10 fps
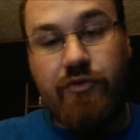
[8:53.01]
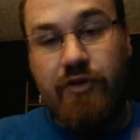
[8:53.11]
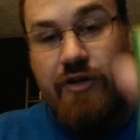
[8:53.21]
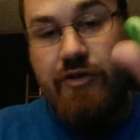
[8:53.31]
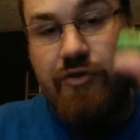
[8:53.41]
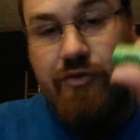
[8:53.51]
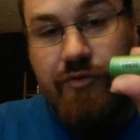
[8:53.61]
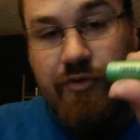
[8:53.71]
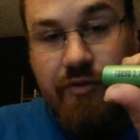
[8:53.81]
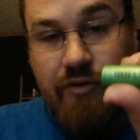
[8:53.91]
You need to
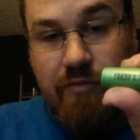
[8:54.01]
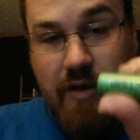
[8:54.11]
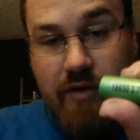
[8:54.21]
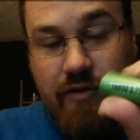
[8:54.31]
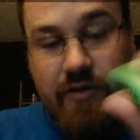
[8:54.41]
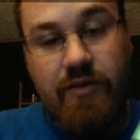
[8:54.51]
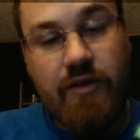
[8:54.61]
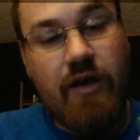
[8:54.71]
use good batteries.